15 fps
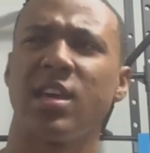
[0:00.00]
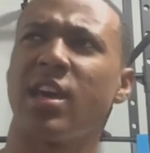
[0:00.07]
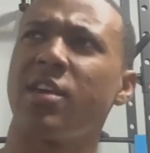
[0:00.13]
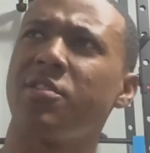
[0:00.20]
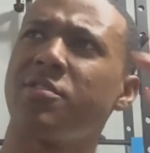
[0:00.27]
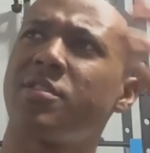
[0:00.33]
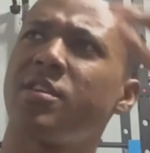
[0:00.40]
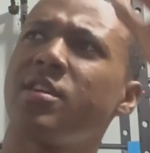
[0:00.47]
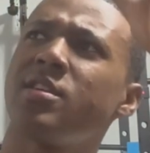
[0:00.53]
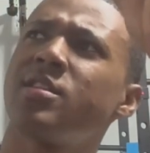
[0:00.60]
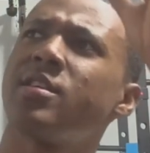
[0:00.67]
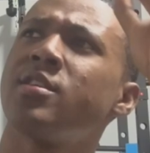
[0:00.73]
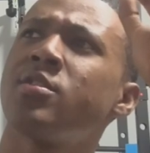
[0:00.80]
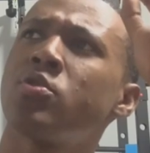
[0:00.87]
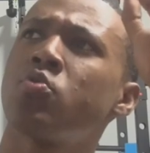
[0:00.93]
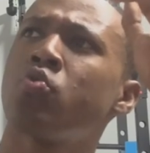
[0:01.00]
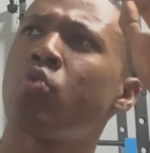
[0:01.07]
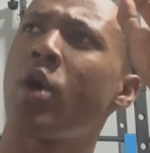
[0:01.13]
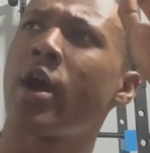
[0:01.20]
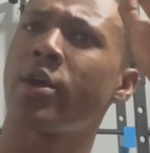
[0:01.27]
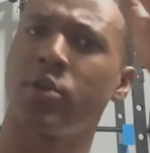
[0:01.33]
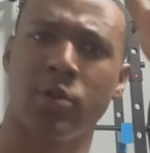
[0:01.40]
And you see, this is
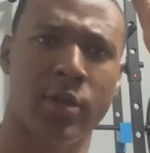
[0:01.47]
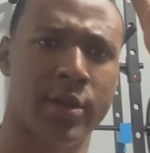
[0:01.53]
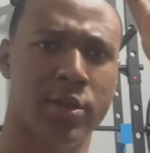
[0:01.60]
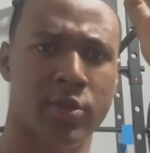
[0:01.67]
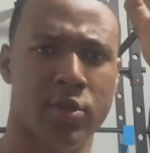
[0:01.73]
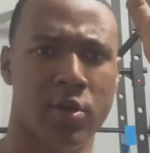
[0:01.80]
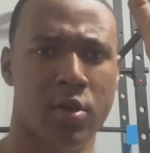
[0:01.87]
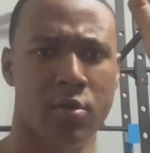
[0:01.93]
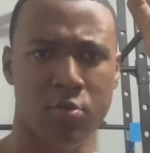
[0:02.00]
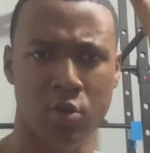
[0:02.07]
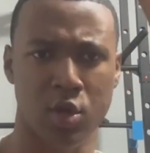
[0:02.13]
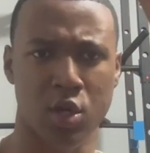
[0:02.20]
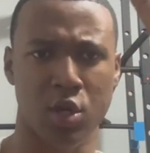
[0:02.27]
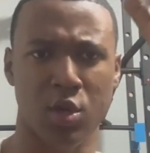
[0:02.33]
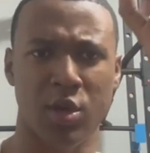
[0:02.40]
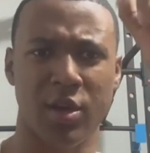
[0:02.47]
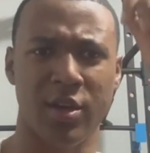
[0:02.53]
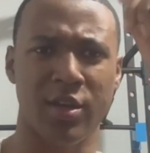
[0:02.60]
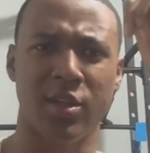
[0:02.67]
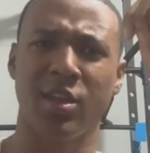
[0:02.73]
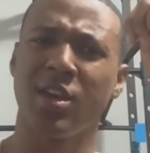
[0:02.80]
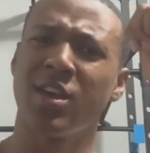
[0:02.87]
why I don't like the term Christian,
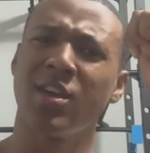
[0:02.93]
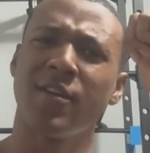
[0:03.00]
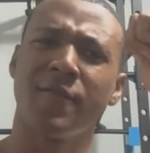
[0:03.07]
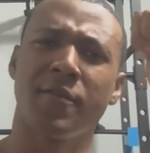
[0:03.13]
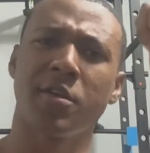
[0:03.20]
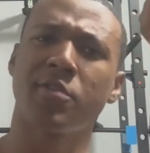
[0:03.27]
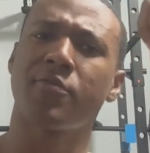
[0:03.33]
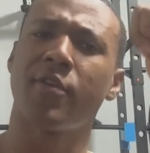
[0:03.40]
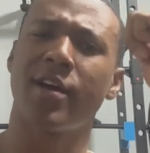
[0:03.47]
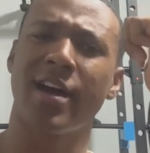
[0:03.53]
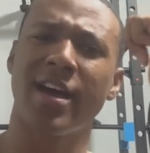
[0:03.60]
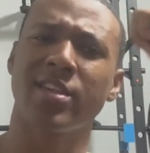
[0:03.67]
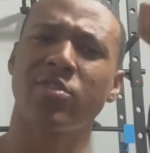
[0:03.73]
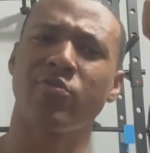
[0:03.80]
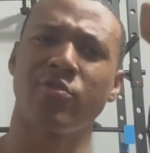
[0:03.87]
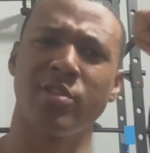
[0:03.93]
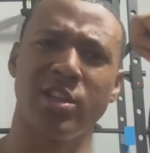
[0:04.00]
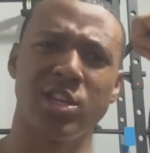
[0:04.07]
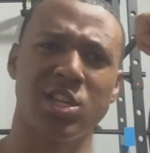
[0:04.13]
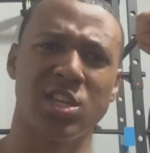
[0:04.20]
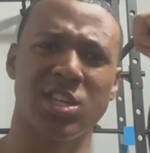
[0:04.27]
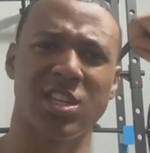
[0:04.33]
because first of all, it has a
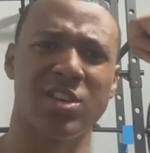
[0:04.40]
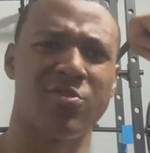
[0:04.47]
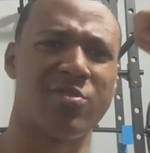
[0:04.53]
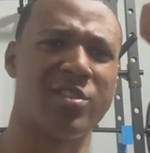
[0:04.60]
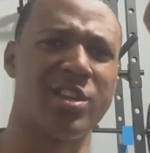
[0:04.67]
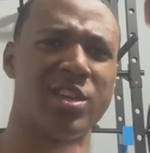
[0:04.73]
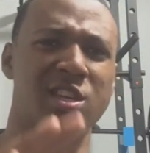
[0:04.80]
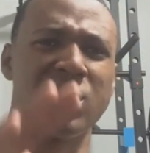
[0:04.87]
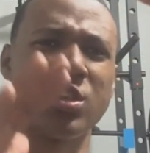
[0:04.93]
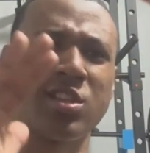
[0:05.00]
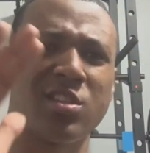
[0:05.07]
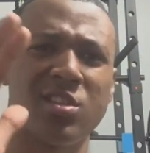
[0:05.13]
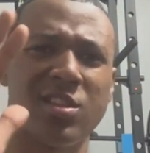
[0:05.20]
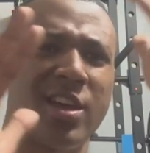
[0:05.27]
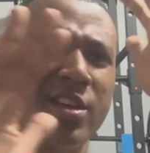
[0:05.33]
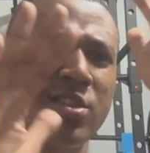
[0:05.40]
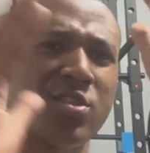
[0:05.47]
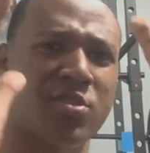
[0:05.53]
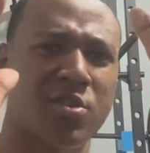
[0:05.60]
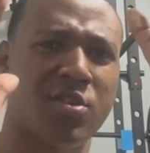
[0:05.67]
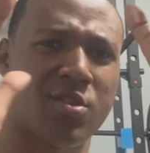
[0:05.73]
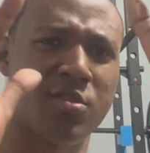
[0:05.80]
religion, a religious like
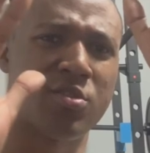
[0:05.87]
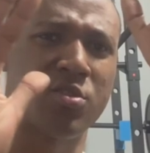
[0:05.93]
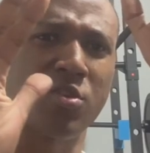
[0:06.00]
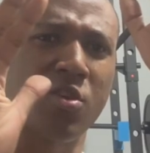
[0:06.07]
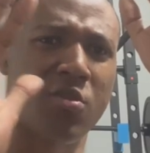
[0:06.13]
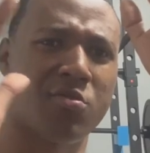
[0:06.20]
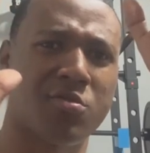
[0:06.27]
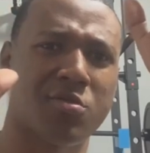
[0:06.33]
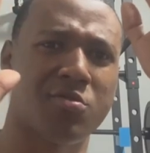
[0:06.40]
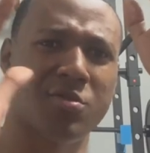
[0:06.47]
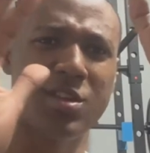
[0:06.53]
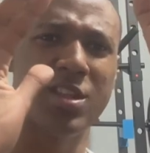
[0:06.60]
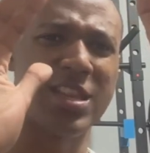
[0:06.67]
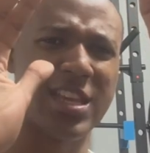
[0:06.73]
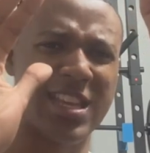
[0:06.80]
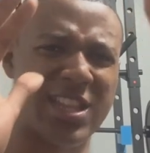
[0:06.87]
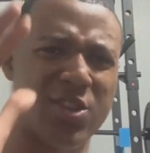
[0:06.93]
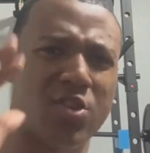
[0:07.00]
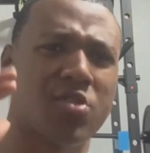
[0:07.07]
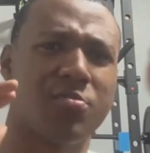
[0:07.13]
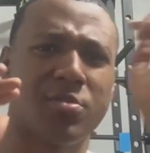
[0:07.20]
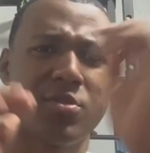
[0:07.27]
tone to it, like
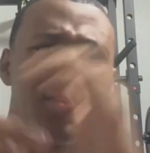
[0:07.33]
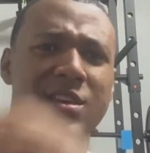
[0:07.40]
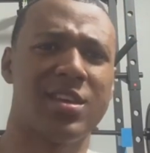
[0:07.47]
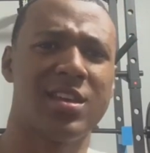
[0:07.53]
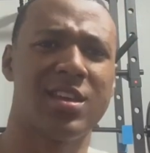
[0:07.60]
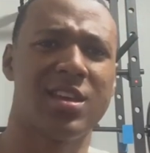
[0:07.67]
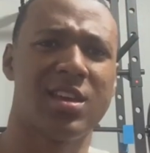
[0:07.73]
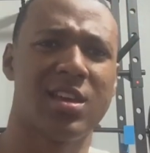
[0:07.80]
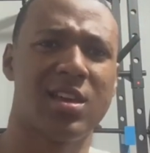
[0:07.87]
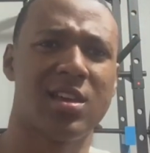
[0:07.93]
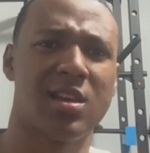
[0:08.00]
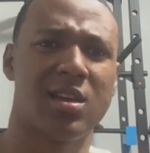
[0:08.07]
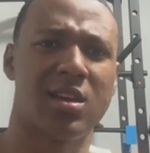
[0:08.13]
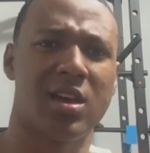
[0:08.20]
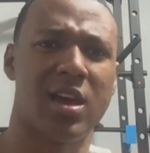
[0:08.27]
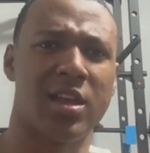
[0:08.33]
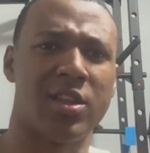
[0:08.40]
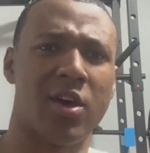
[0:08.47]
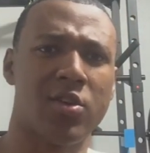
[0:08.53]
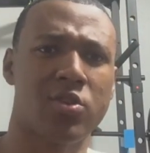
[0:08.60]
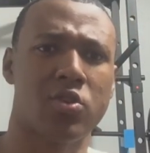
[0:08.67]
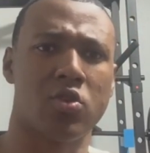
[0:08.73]
turn to it, and
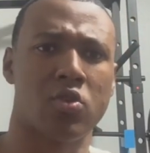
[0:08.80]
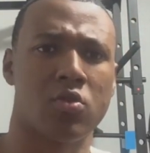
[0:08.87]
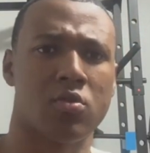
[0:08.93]
also